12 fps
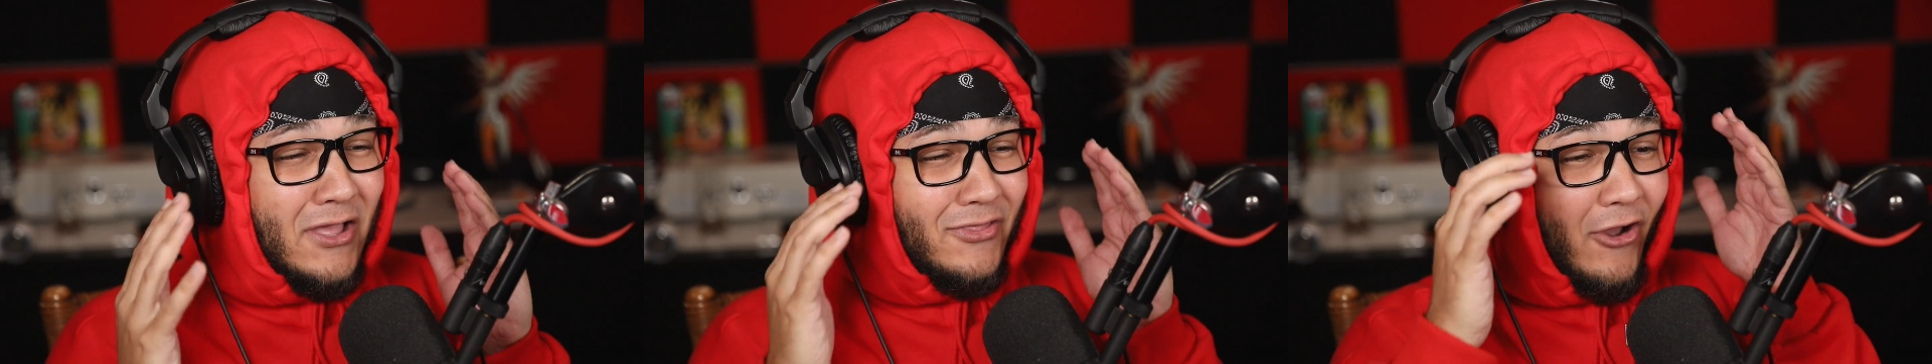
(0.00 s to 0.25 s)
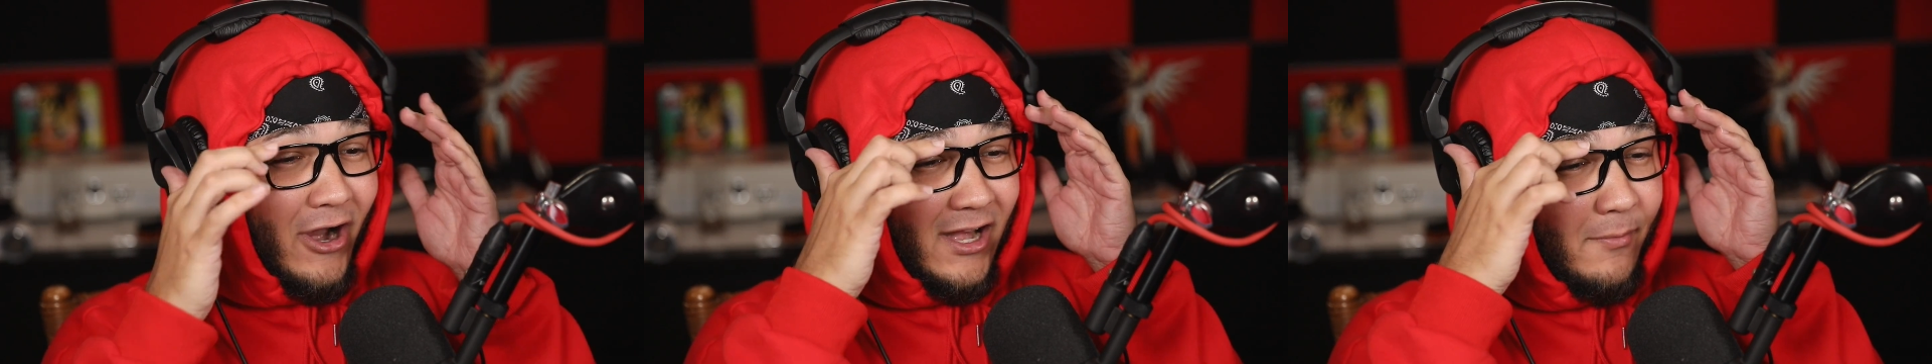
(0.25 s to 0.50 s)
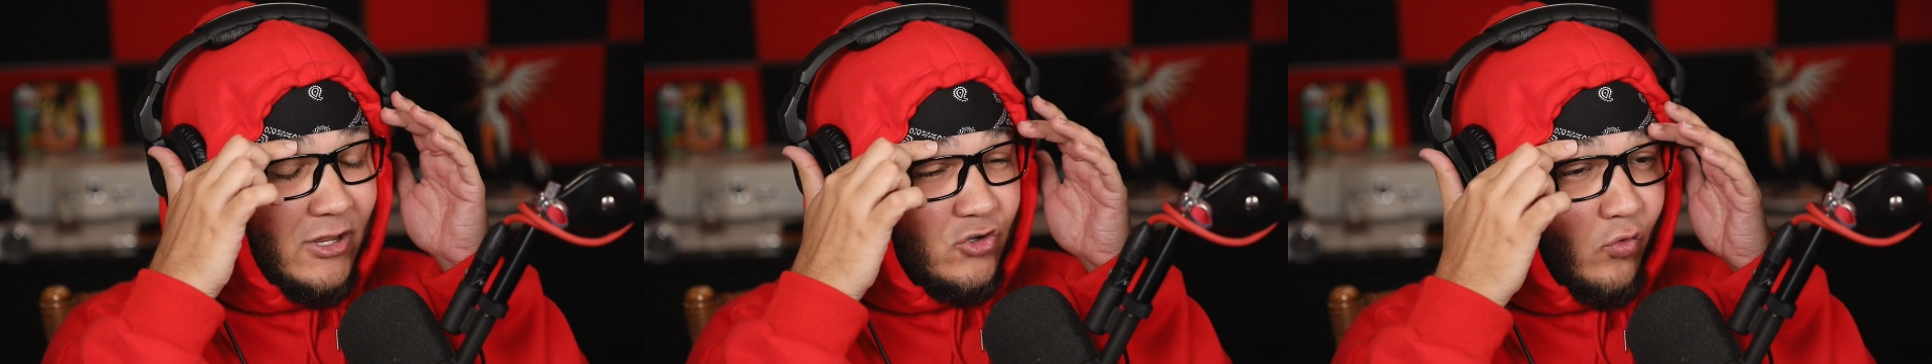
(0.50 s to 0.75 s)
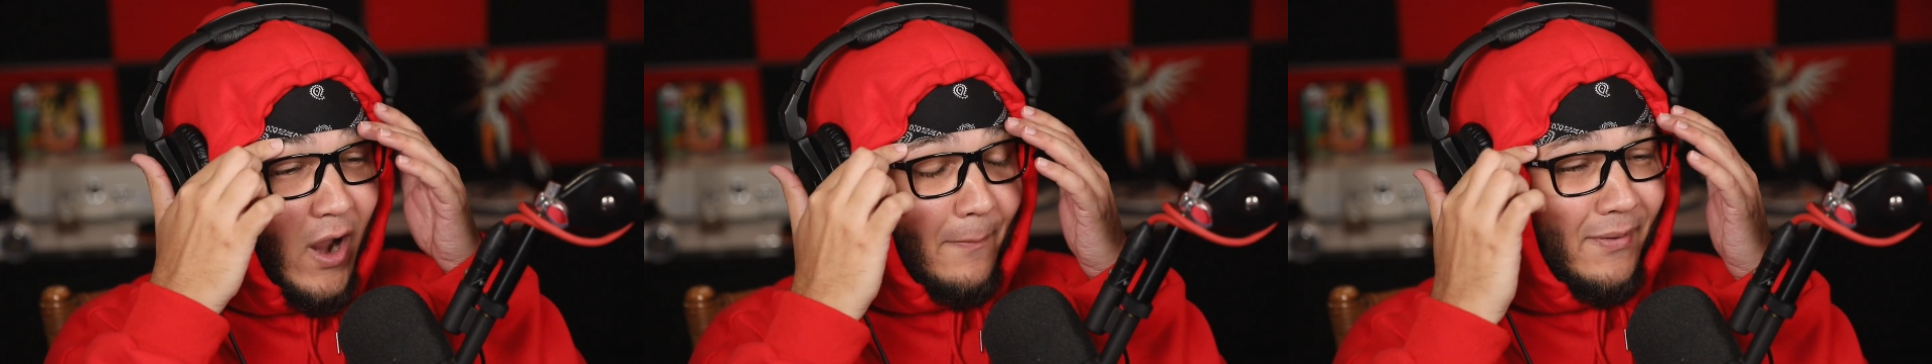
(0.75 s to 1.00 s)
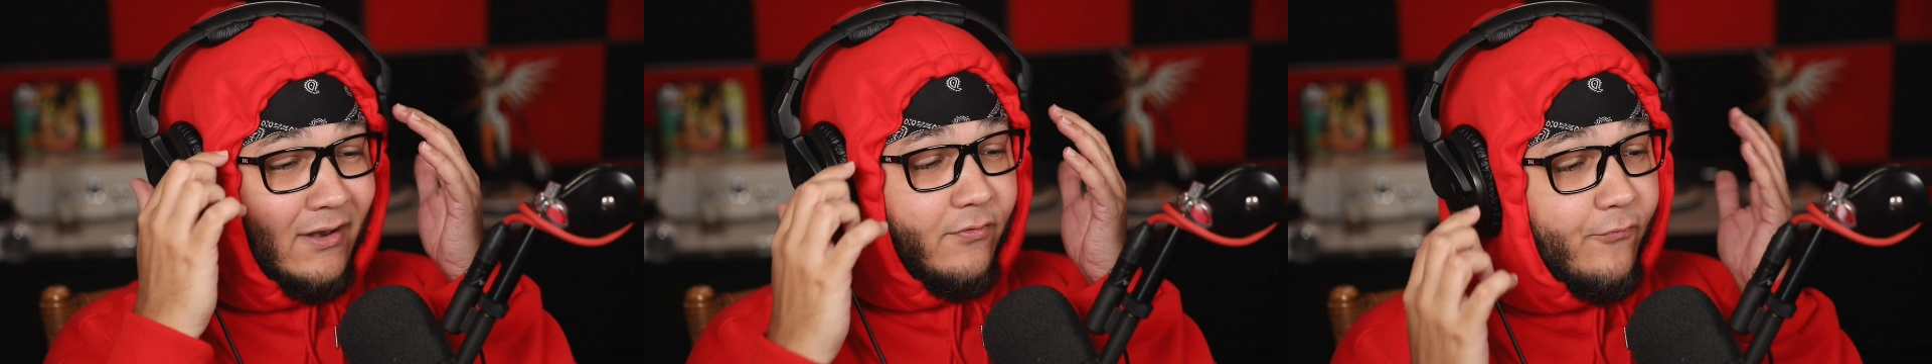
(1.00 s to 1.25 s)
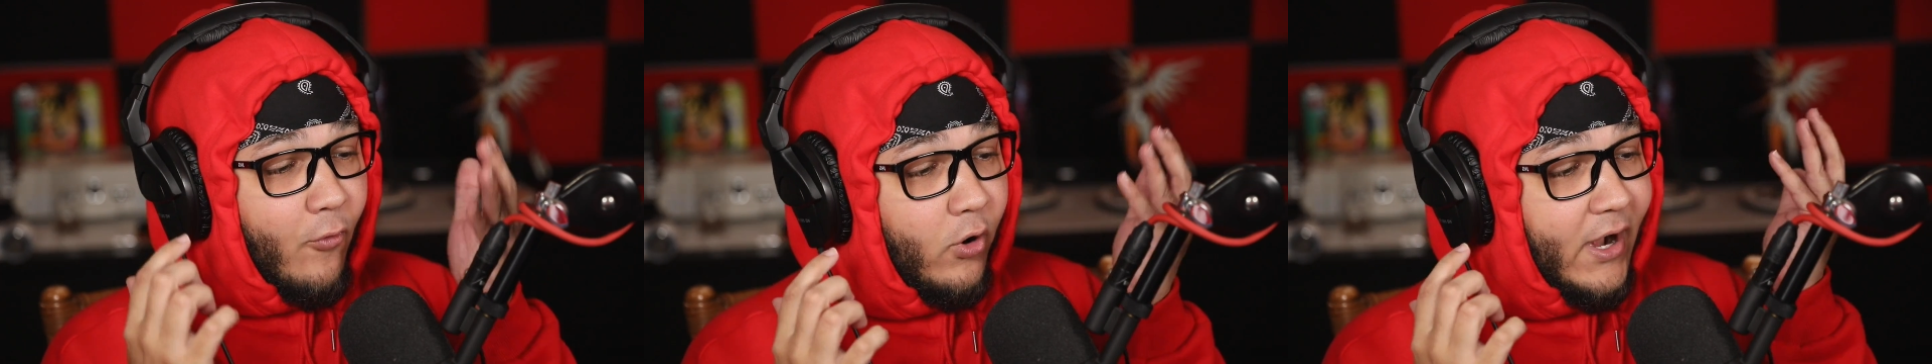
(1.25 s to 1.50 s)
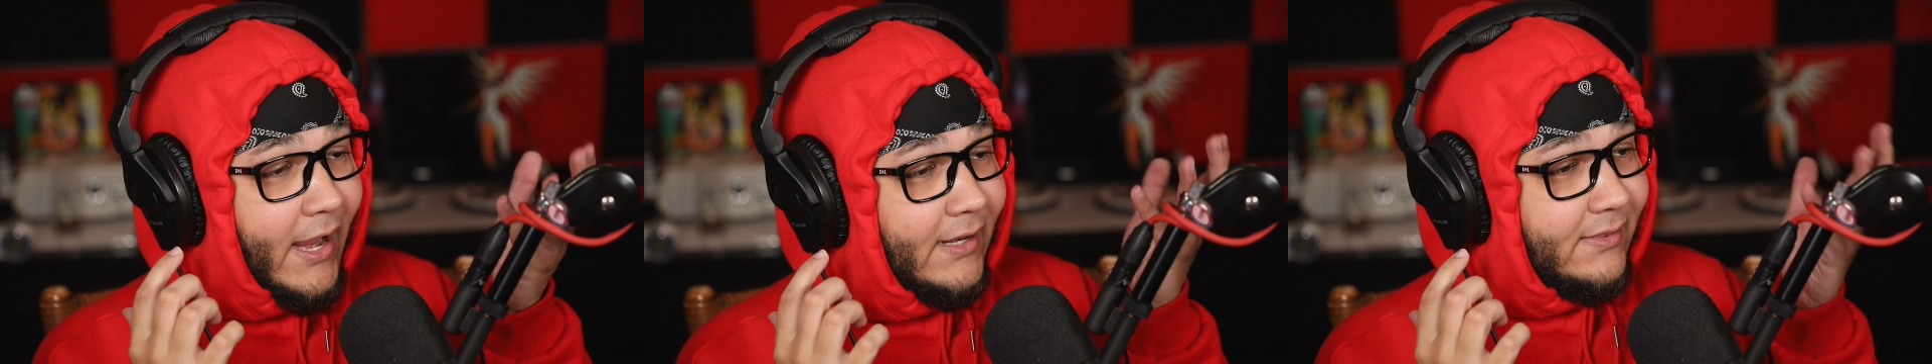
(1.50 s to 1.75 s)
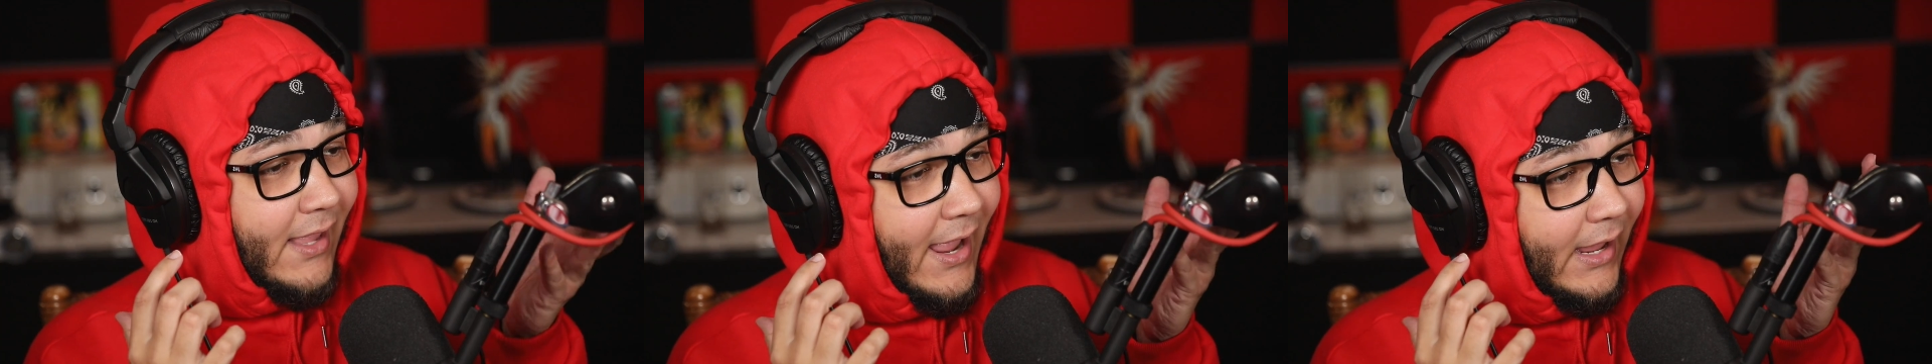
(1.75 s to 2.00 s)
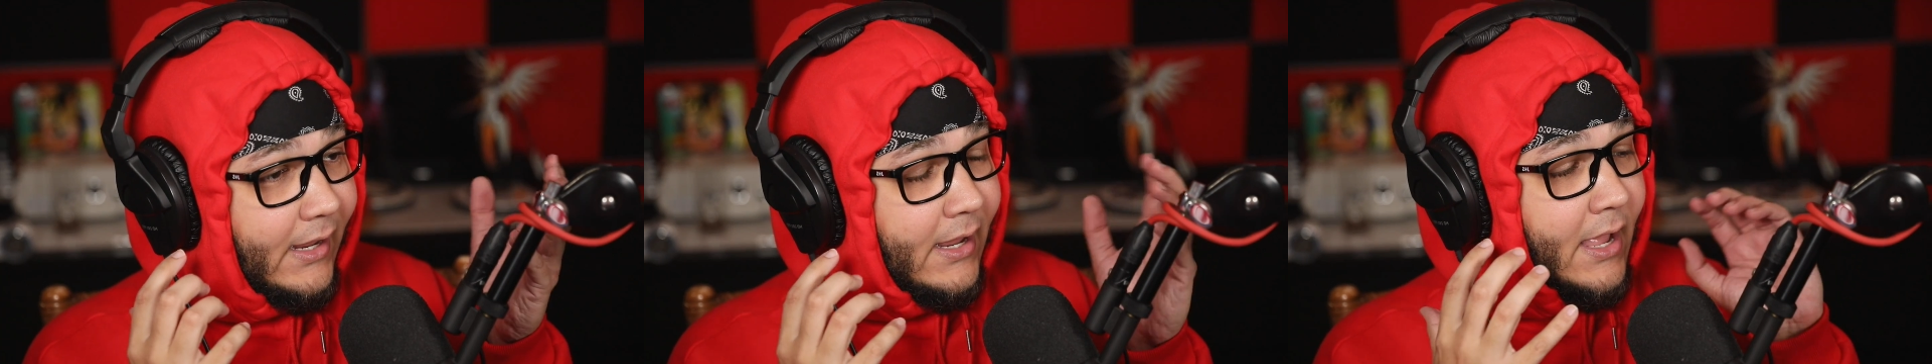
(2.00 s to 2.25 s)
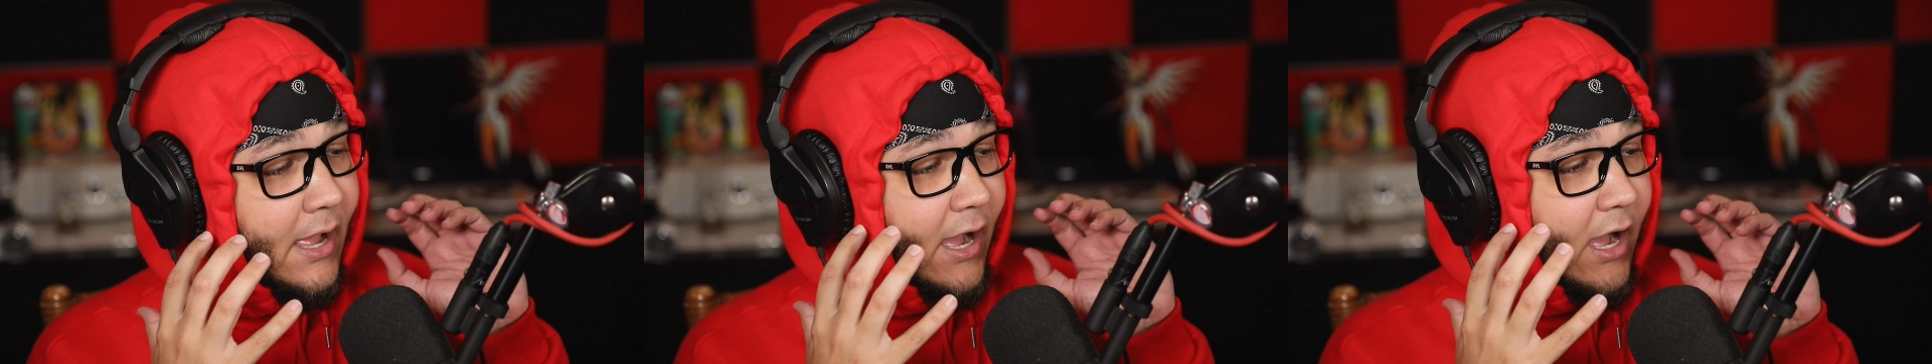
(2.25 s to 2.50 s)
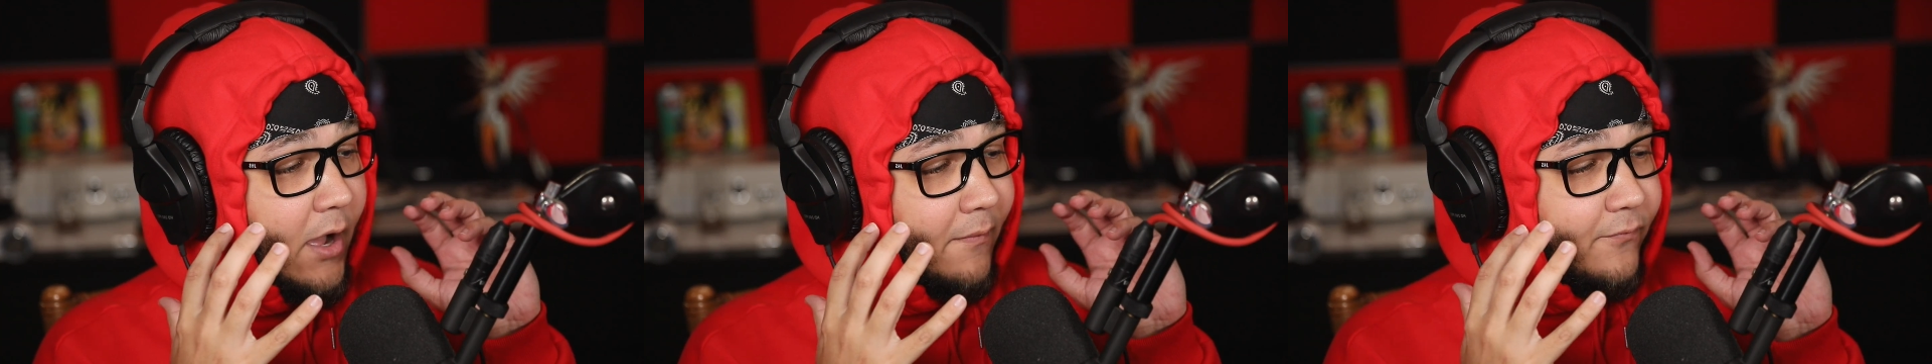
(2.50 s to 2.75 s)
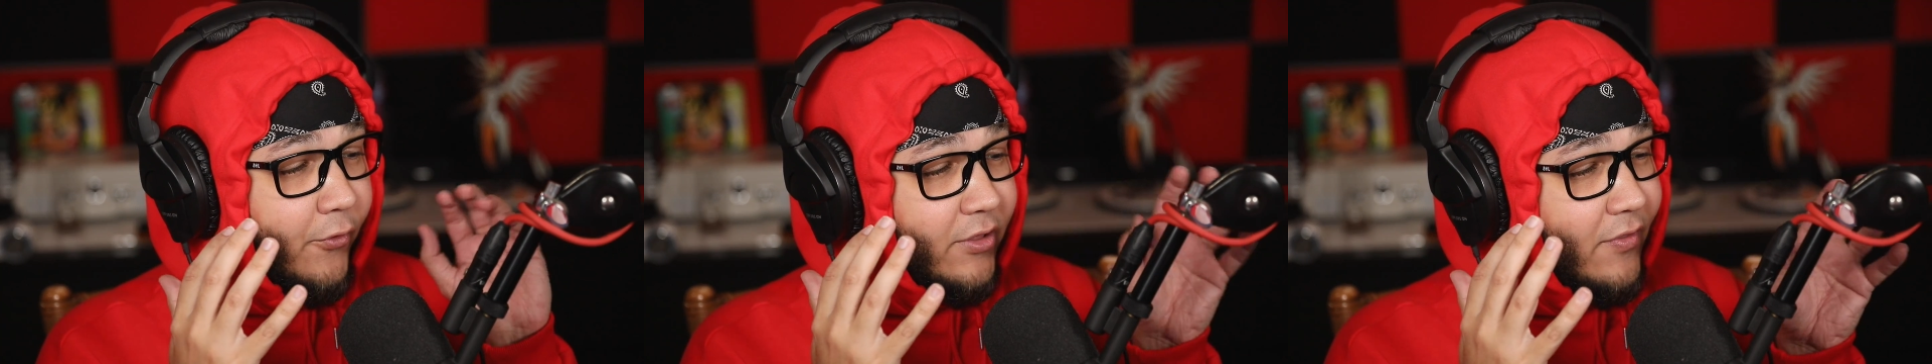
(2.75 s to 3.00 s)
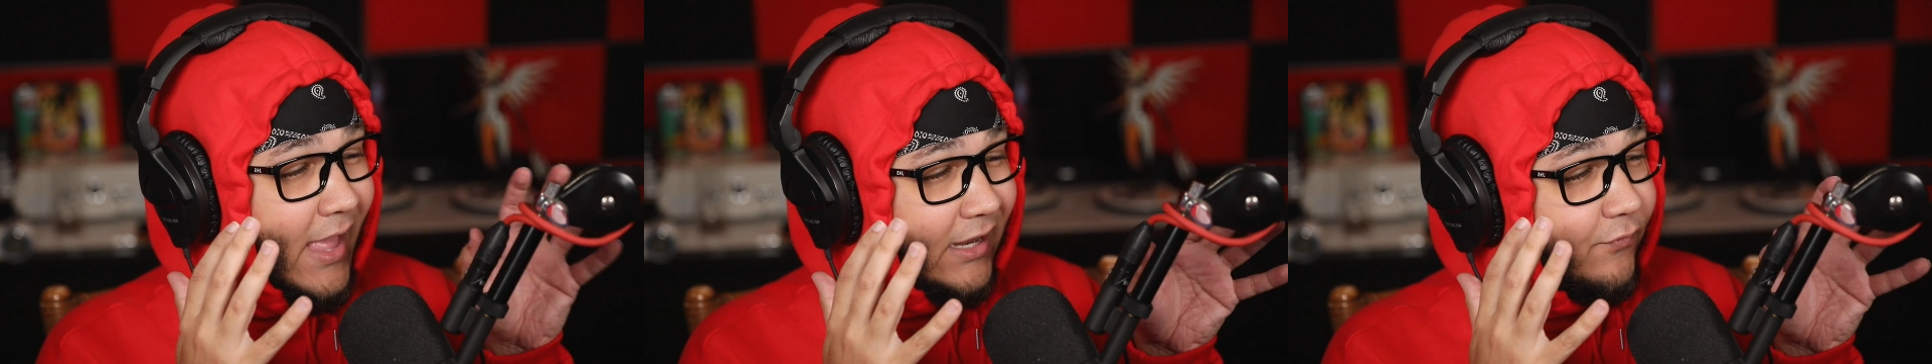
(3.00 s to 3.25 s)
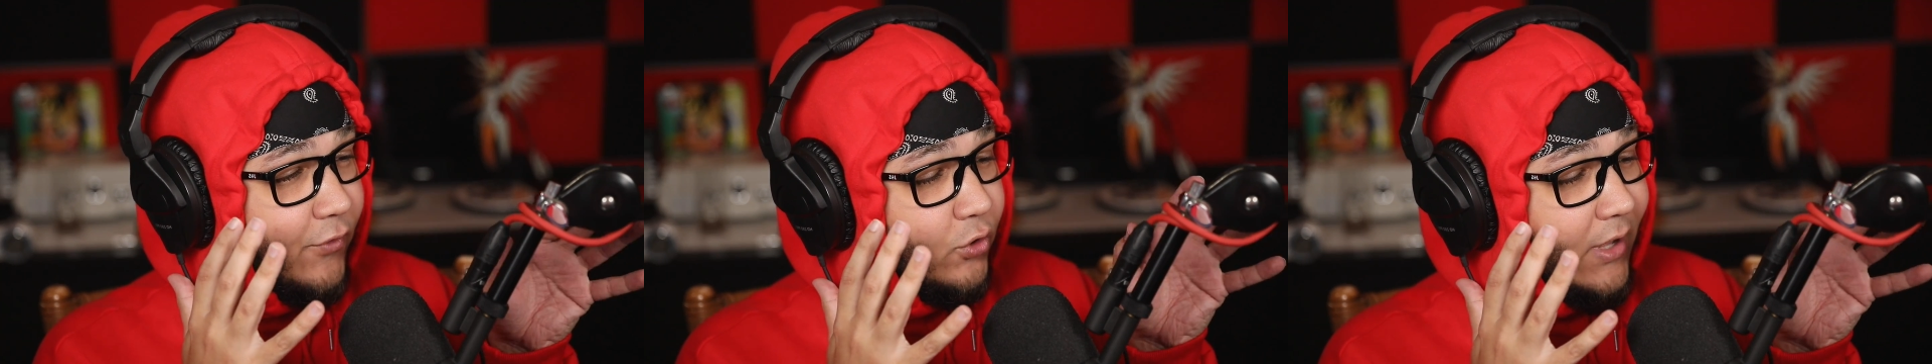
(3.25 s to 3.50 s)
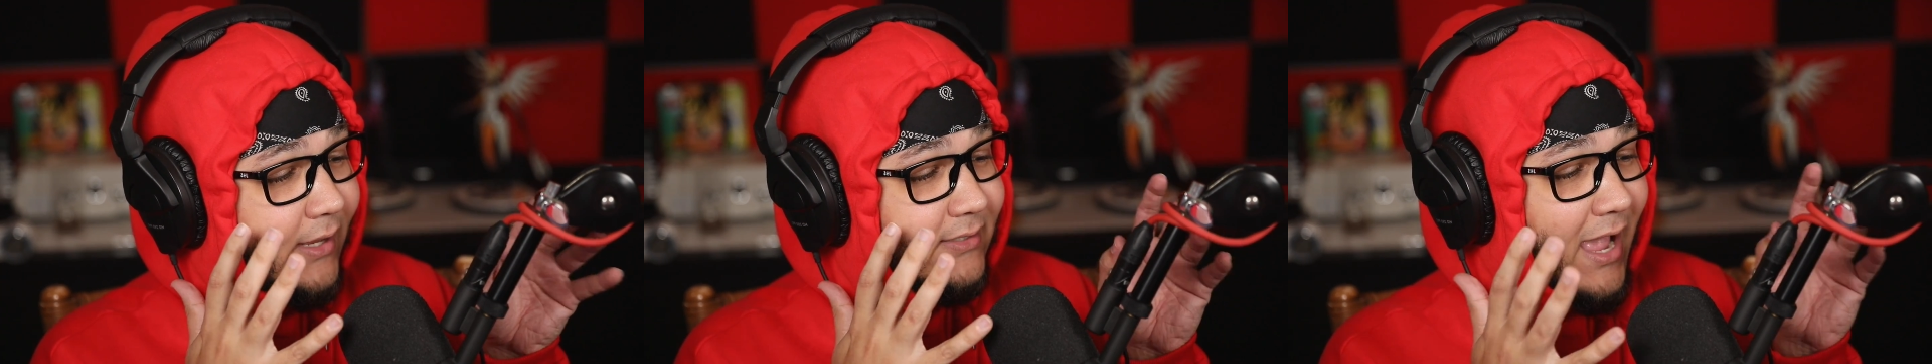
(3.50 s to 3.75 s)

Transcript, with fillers: that are going to be dropping for a day um, for the next few days.